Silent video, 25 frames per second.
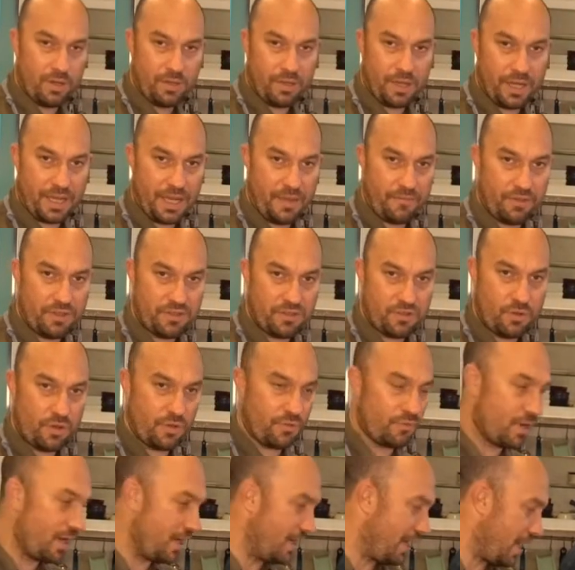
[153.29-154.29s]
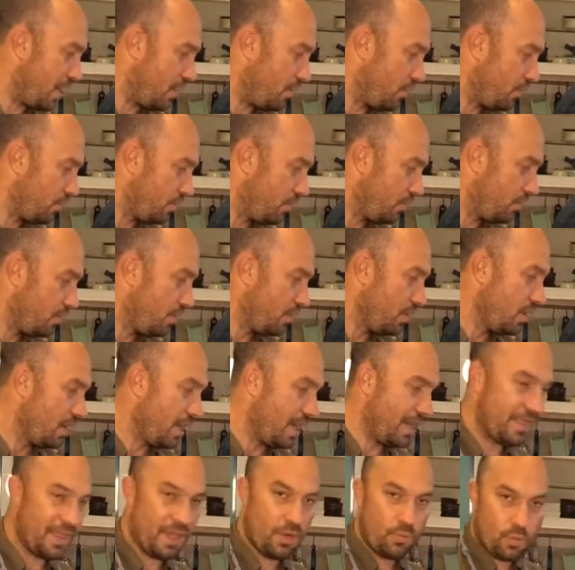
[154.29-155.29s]
like Evan's doing right now,
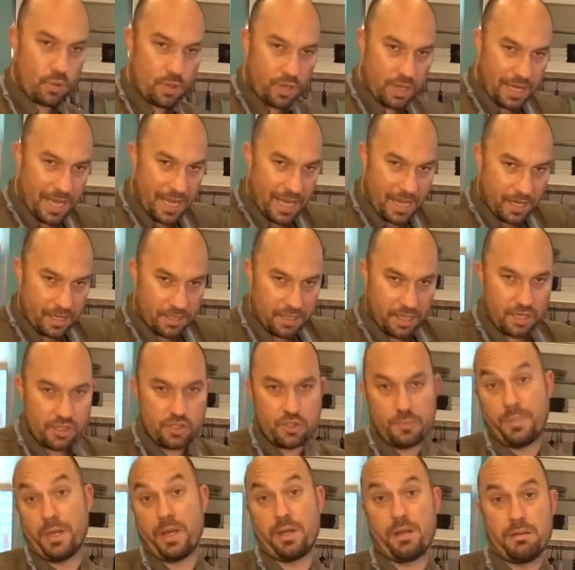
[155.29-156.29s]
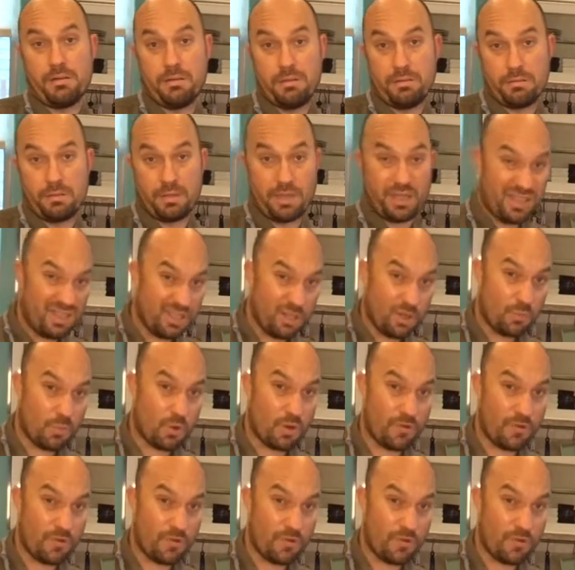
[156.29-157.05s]
and then we're going to add a touch of butter, a little more